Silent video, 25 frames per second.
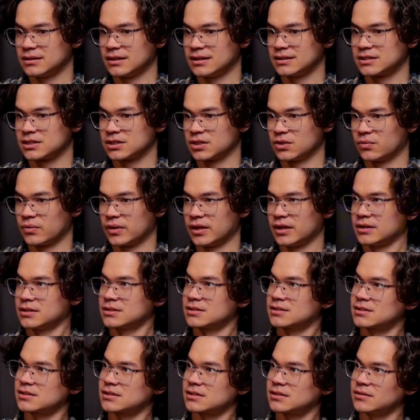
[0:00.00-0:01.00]
It's a
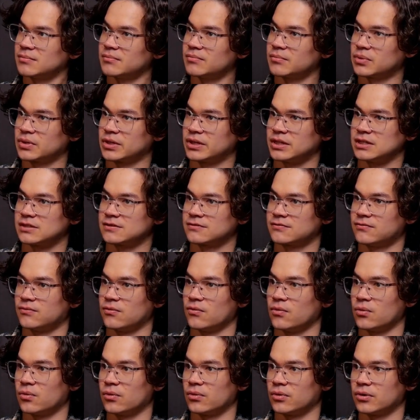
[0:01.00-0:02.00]
great place
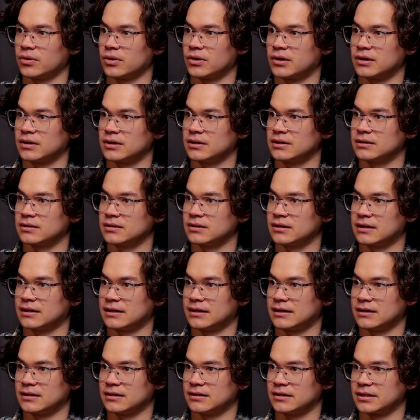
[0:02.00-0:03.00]
for,
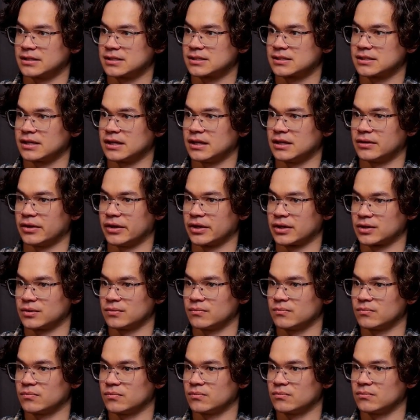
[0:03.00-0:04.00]
let's say,
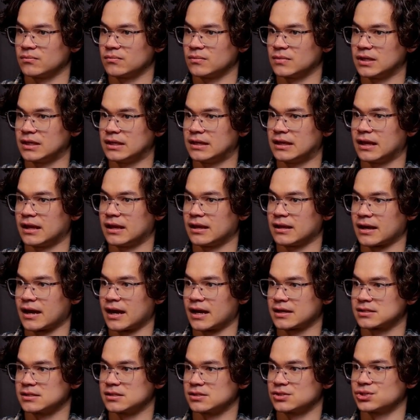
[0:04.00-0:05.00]
like getting
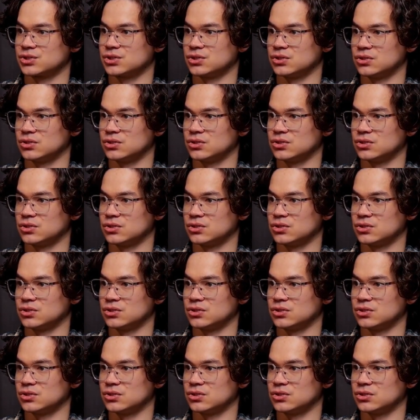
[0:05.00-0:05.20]
access